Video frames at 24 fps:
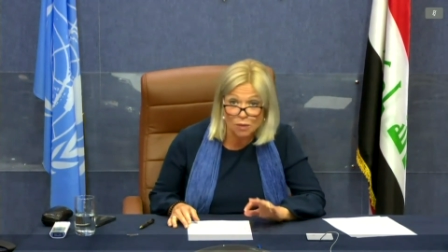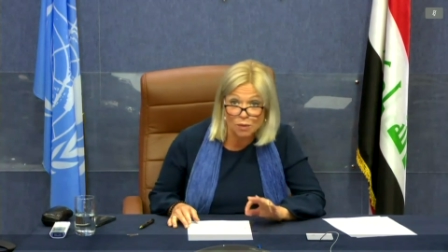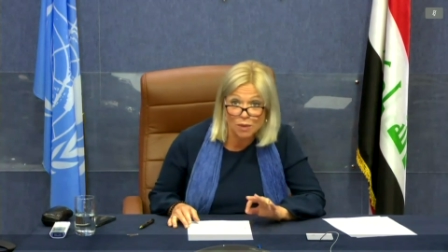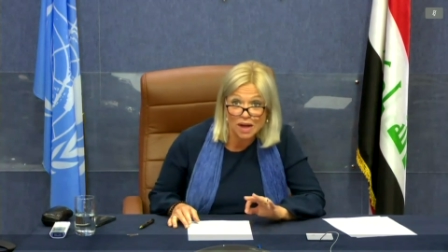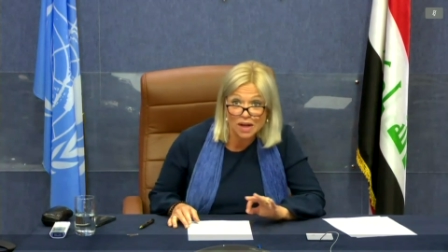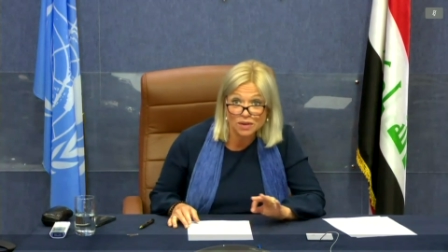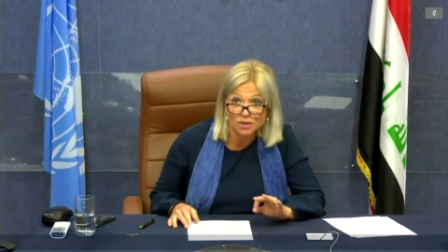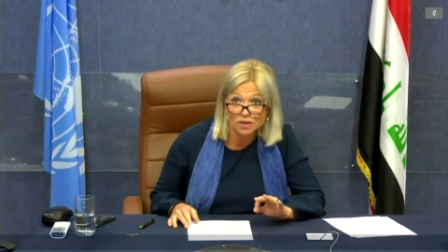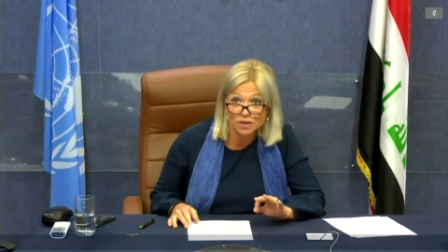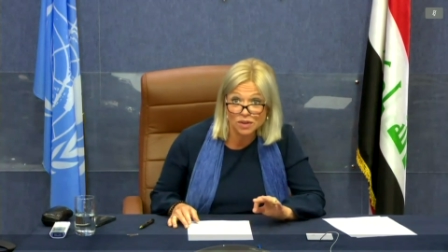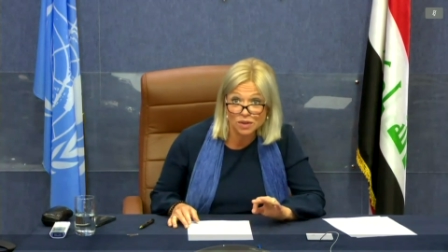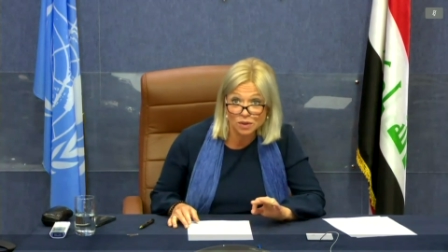Now,
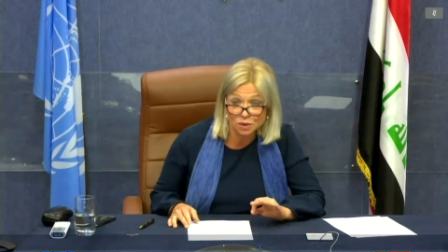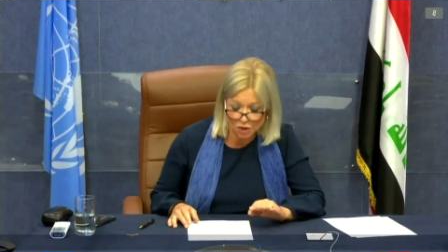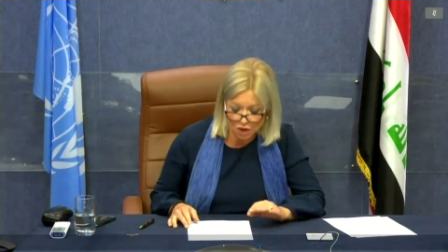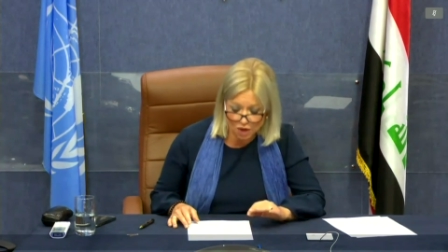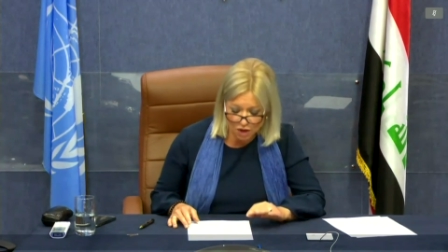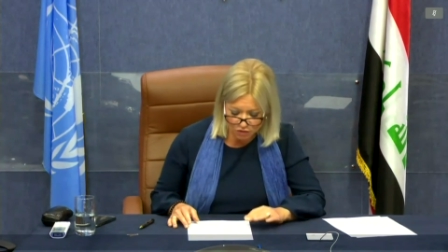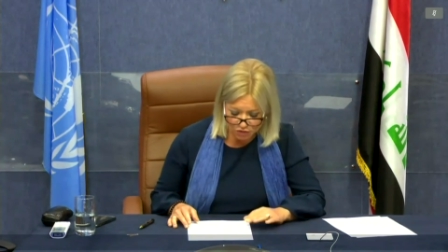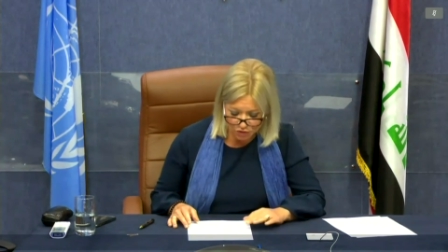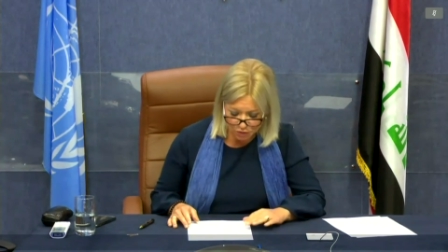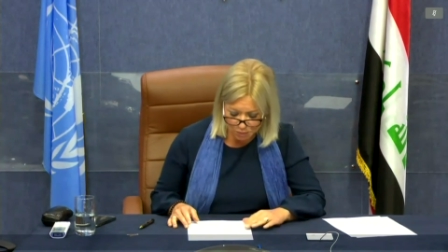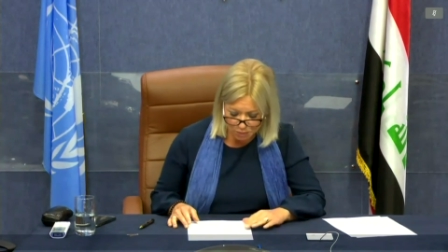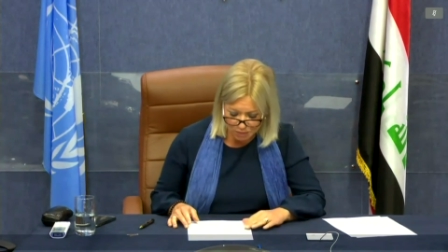while the new
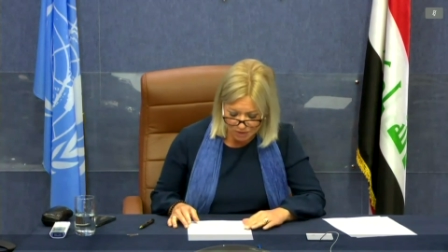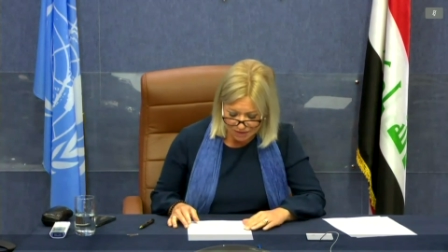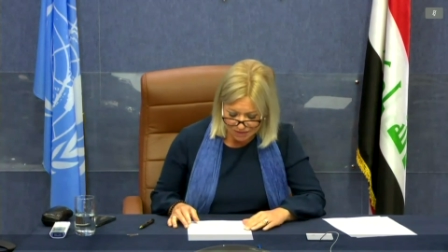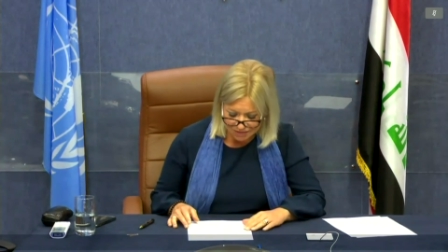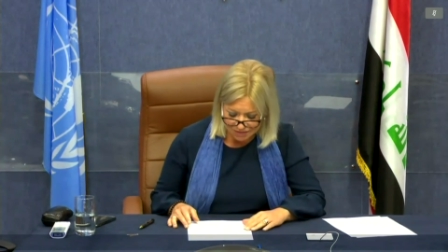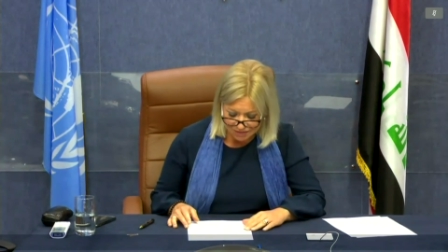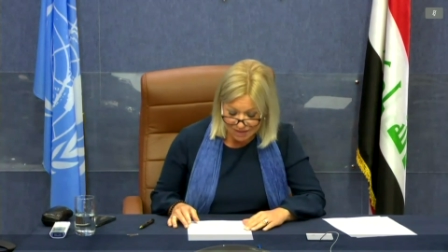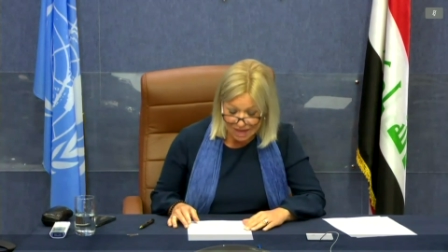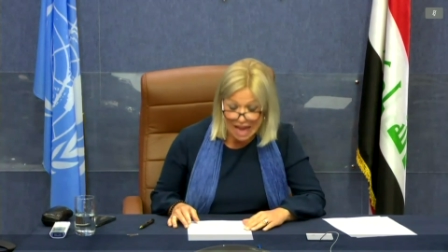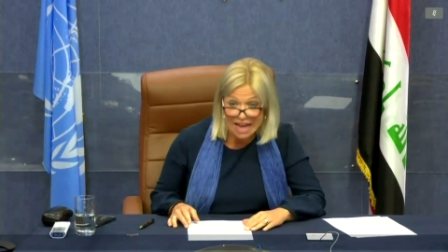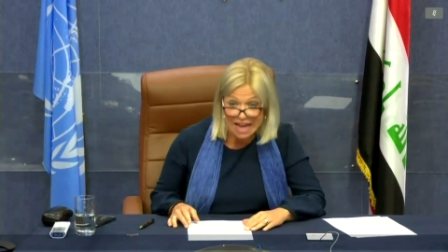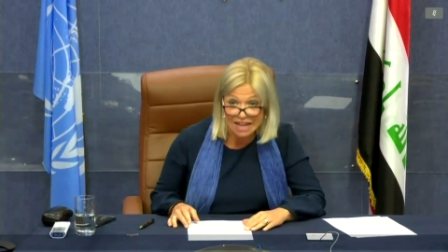
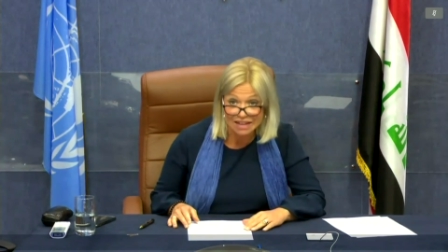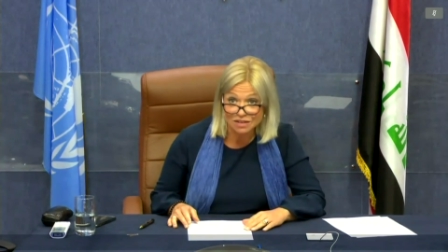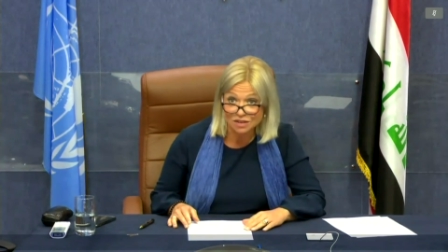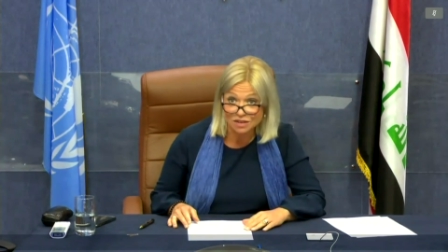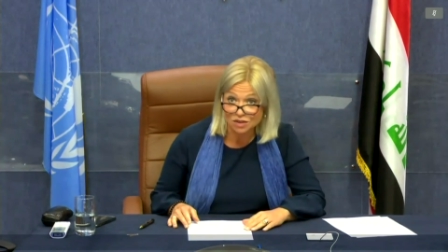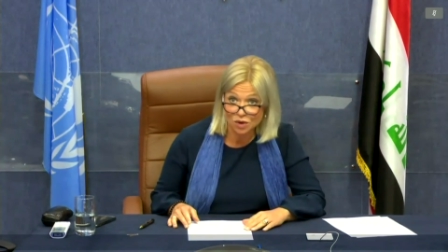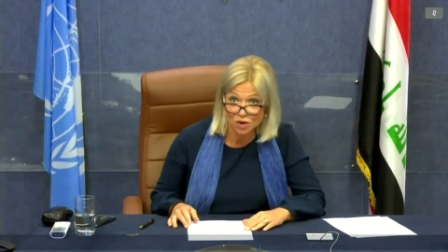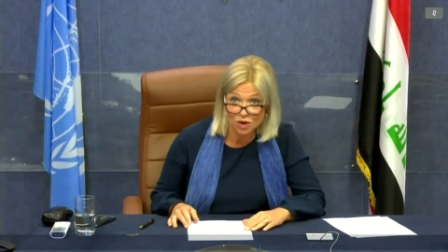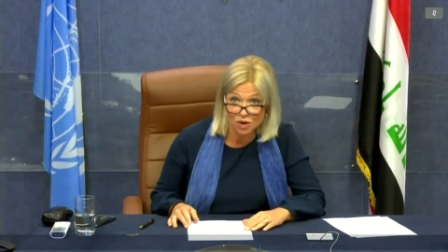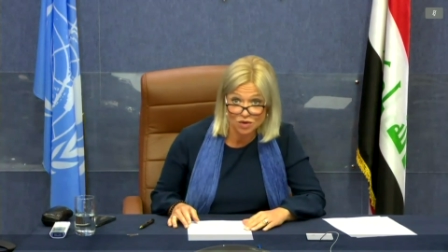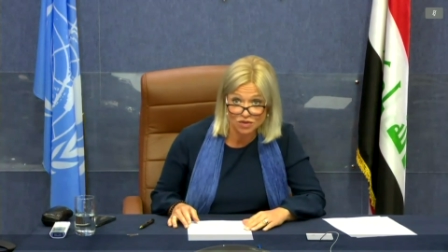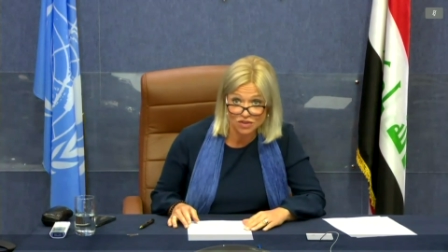government
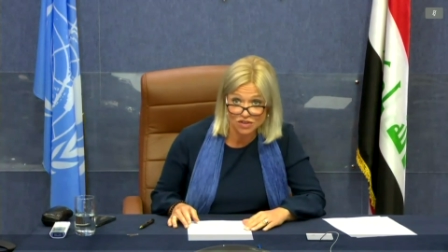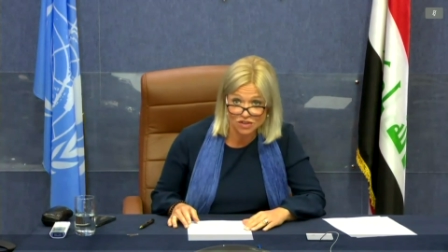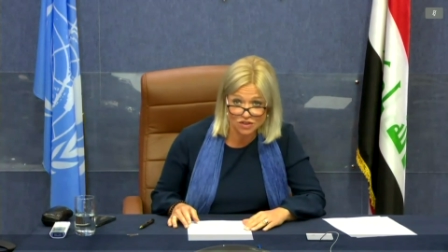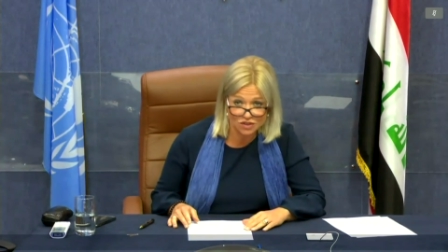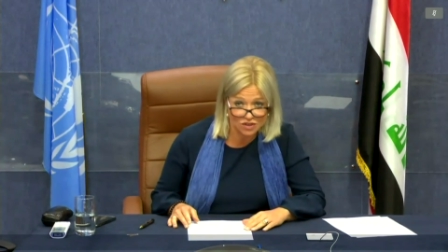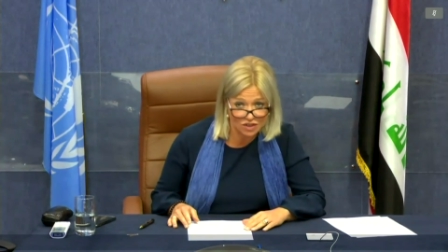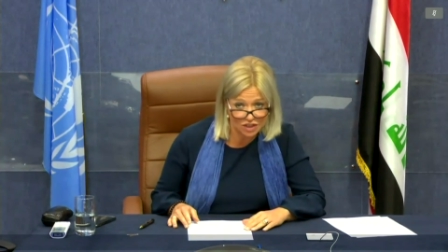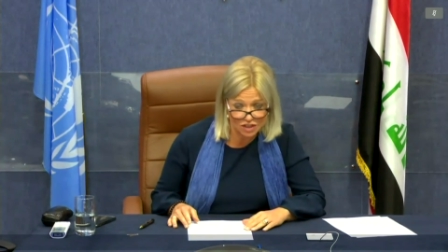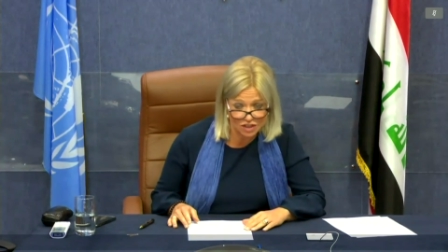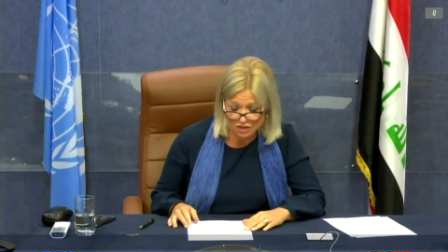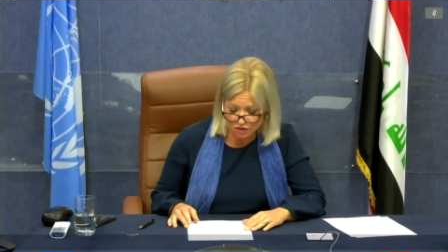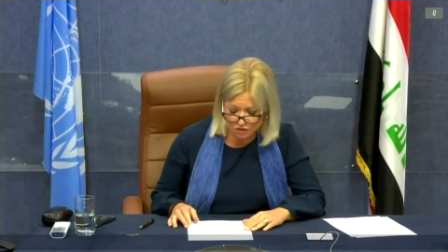entered
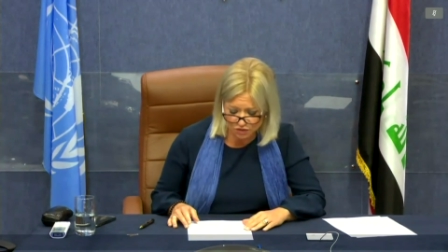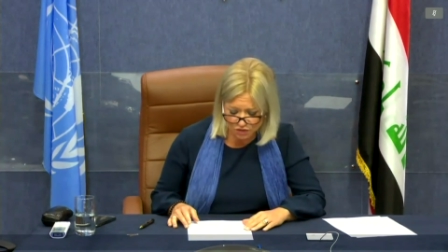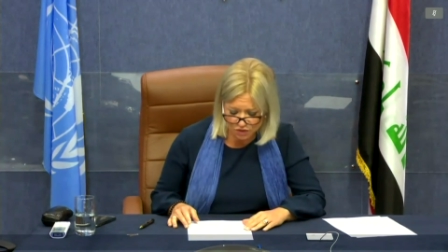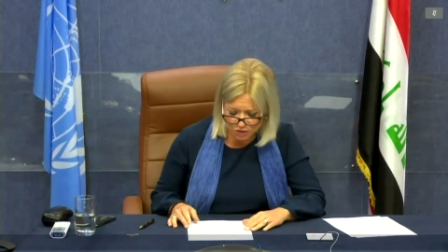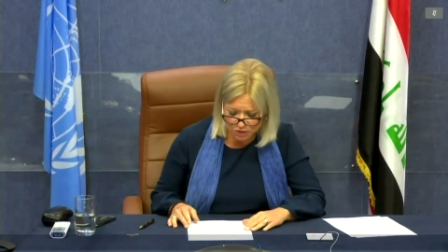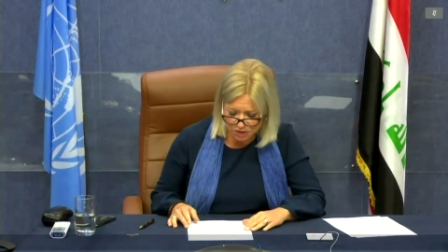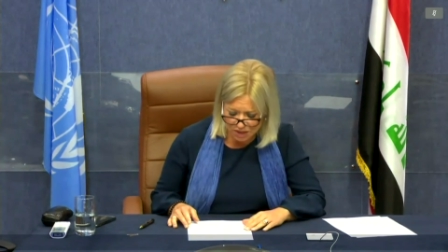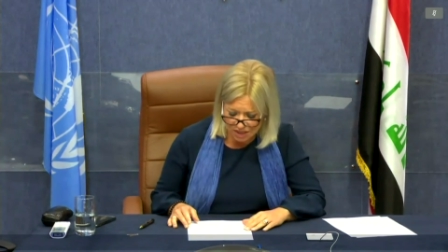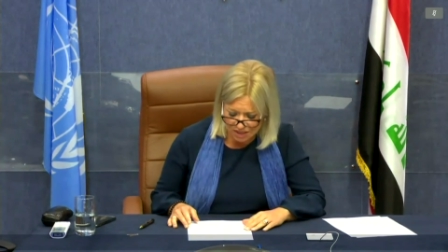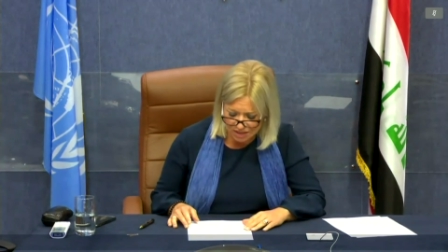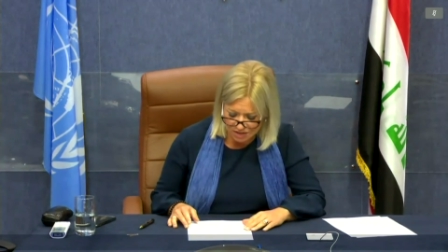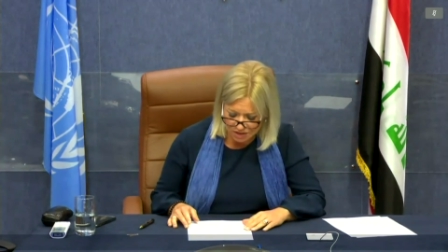office just a
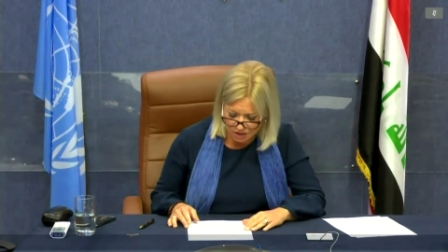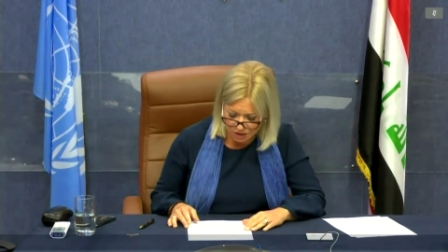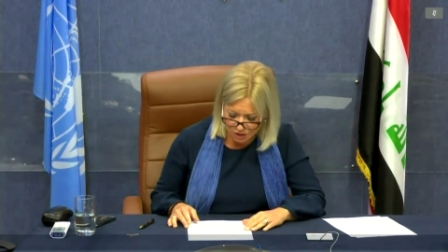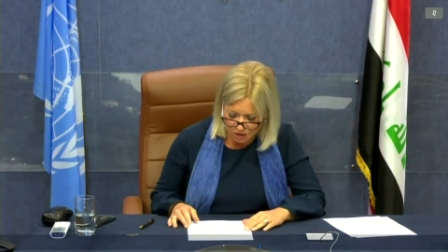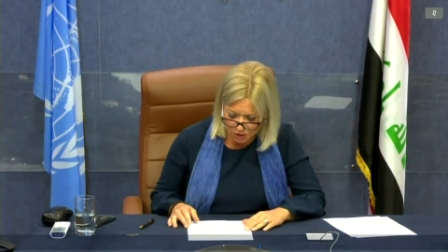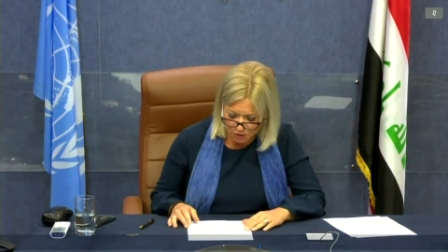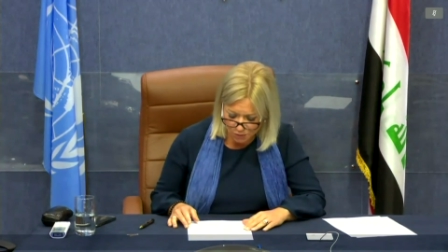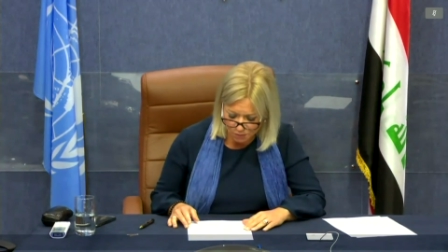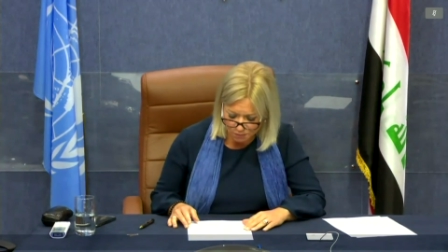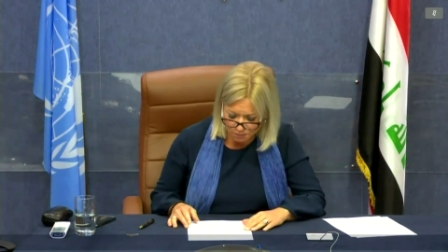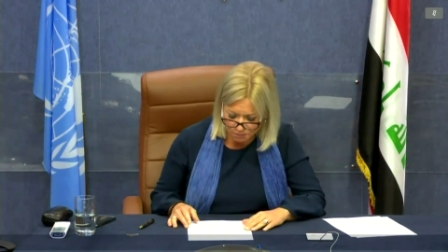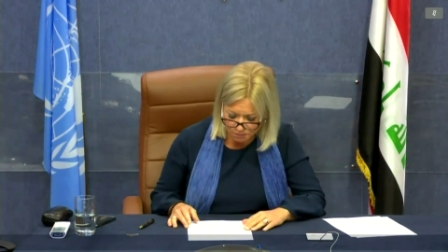few days
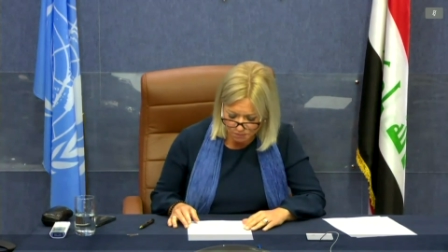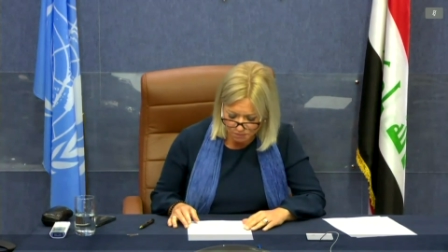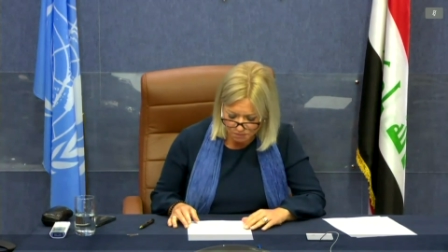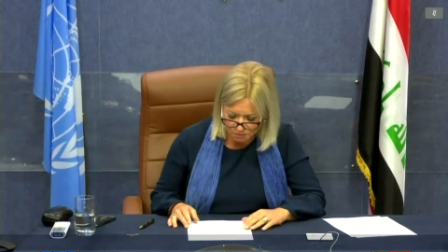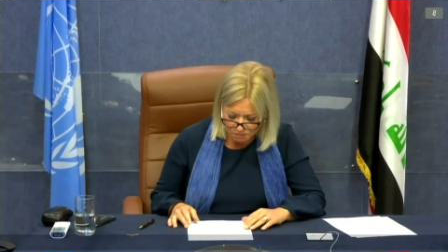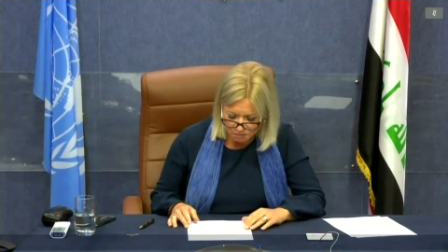ago,